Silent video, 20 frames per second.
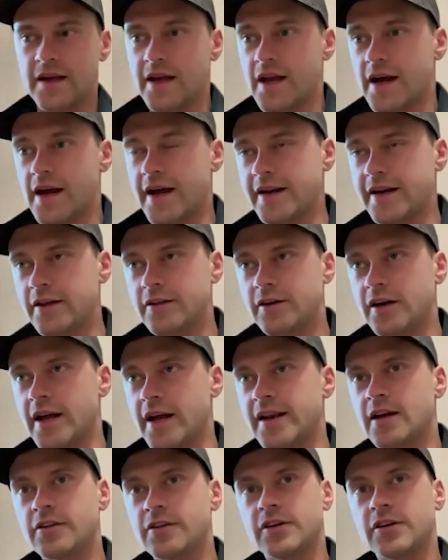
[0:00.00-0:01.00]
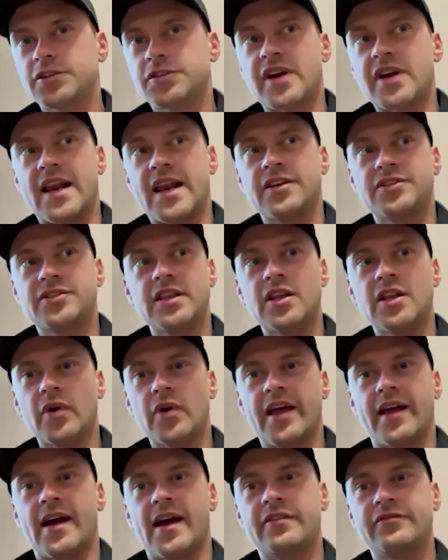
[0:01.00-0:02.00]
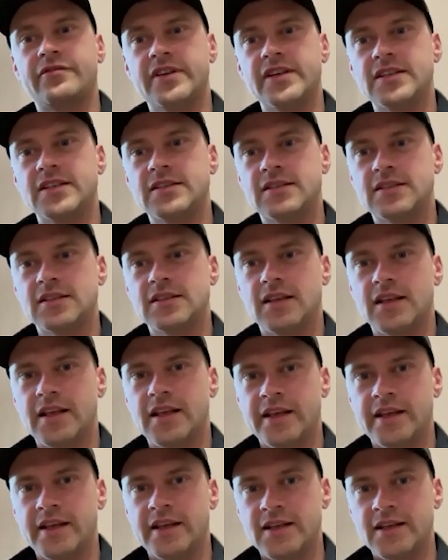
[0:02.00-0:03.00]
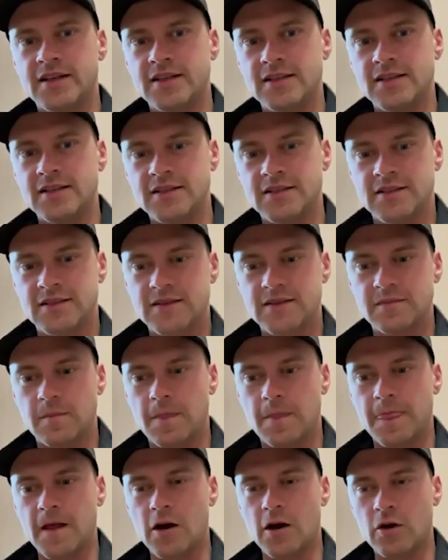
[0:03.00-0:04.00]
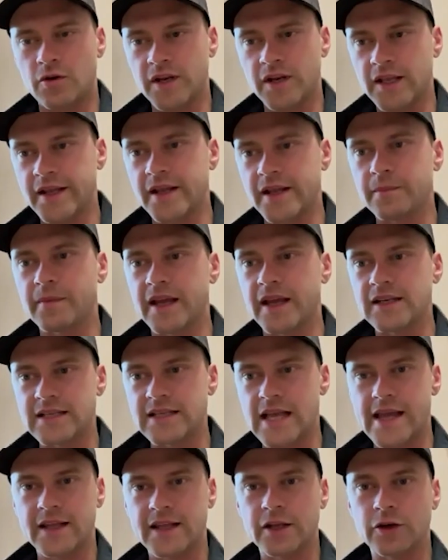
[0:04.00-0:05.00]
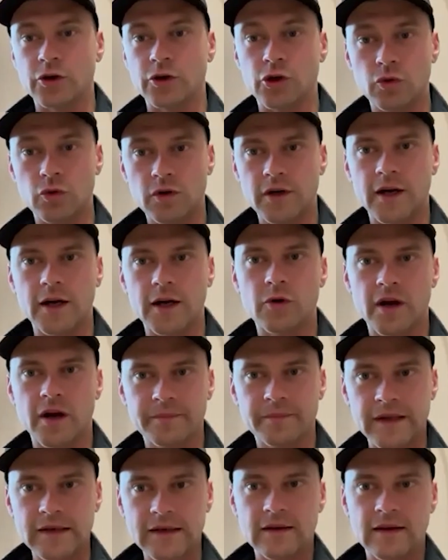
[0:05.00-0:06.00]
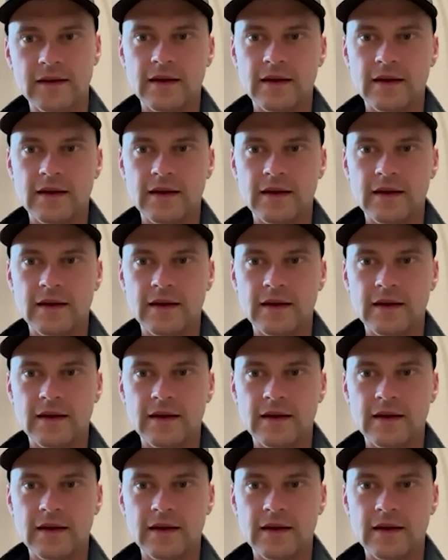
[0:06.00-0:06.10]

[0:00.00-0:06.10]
Another strategy that we have is owning and maintaining newer equipment,